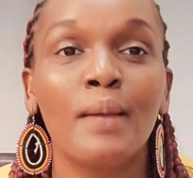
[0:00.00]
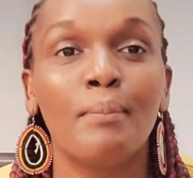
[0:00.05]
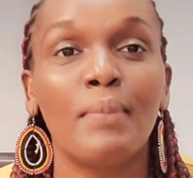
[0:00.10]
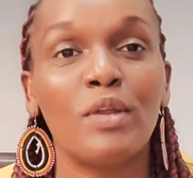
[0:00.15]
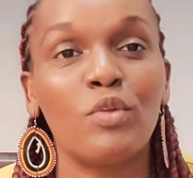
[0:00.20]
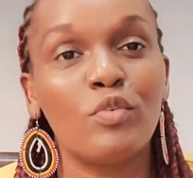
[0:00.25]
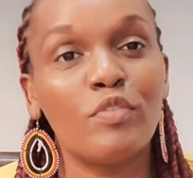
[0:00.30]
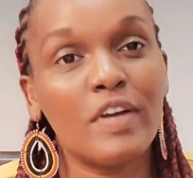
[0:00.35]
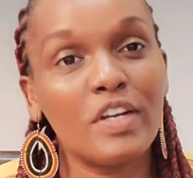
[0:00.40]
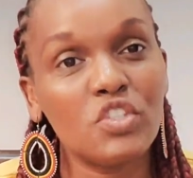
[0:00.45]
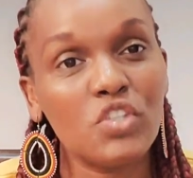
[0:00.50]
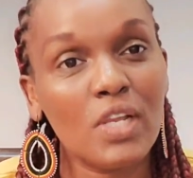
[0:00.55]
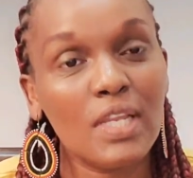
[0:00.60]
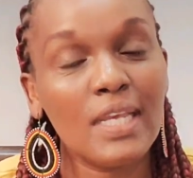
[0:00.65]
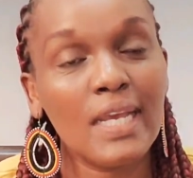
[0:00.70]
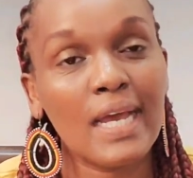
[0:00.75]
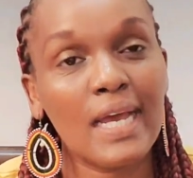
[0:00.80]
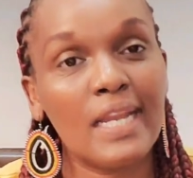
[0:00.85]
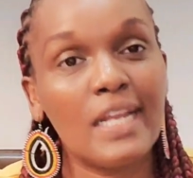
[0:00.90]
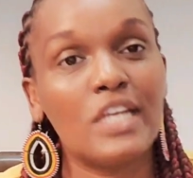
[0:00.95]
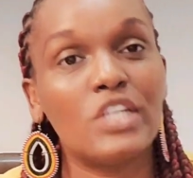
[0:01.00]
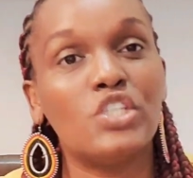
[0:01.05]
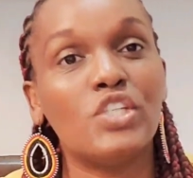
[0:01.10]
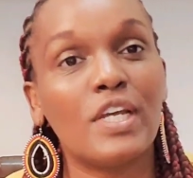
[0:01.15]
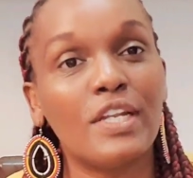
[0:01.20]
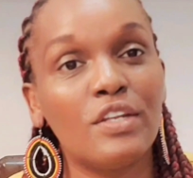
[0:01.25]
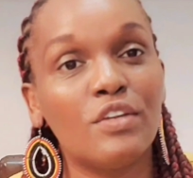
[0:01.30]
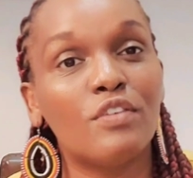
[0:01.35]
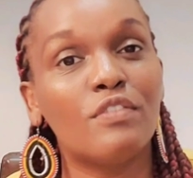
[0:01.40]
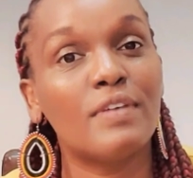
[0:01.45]
but we've actually had a
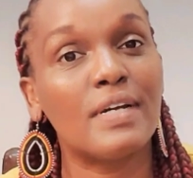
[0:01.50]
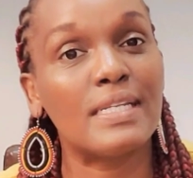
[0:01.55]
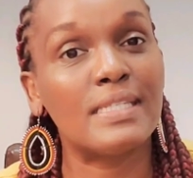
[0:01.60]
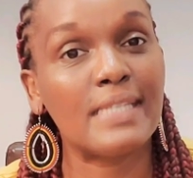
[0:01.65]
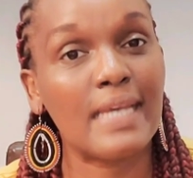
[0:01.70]
journey over